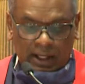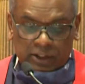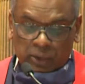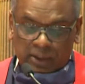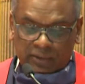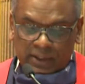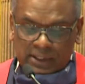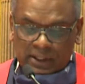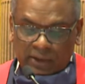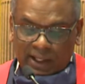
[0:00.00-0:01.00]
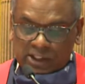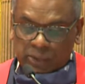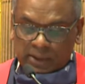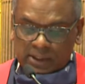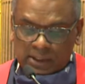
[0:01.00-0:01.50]
As university
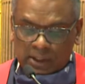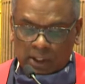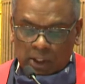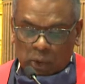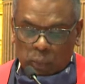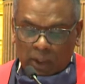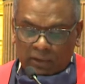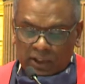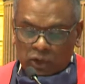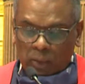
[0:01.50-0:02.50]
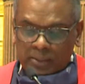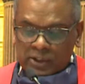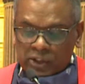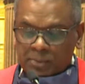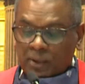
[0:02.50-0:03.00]
graduates, we have
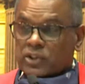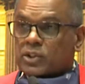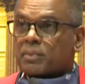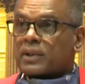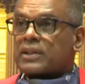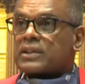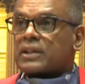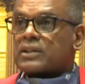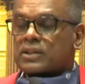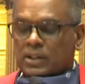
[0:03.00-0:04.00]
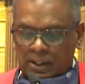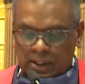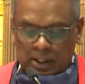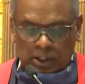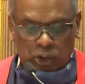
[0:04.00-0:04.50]
enormous responsibilities
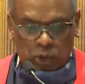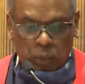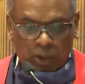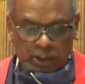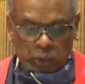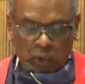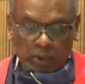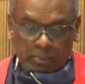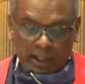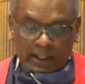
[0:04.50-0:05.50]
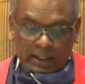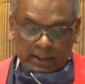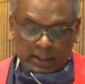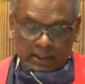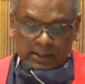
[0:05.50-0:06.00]
to work toward
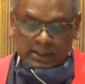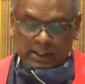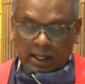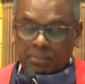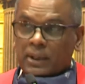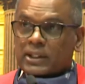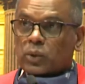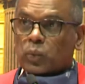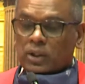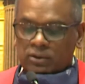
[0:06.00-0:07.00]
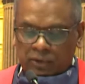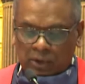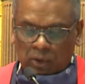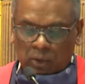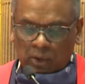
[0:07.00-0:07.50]
making this a better world for
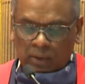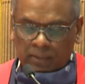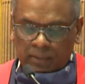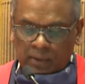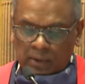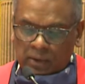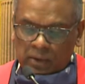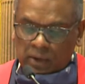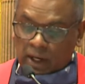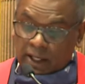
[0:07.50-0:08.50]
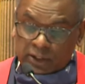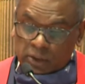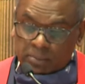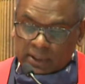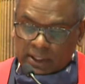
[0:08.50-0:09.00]
all. I
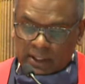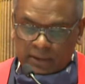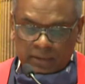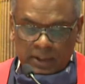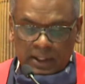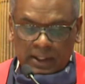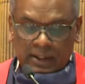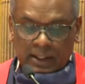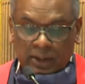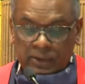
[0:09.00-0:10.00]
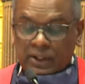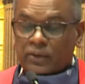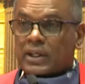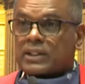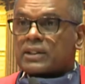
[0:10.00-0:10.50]
don't believe that our
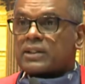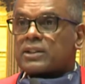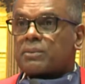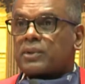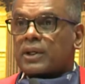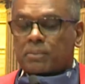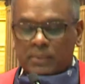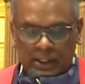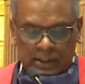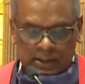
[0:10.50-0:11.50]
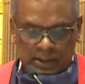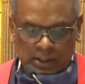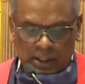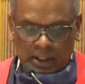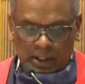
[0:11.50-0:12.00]
degrees are simply a means
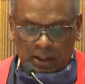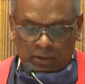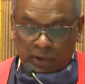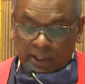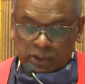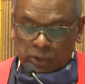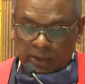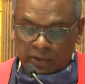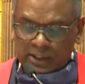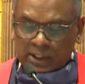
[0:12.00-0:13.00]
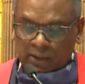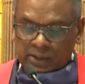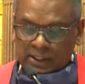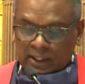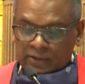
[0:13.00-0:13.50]
for us to enrich
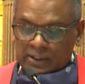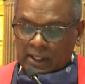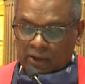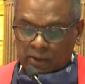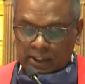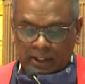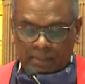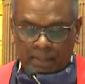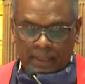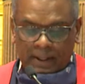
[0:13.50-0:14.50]
ourselves narrowly,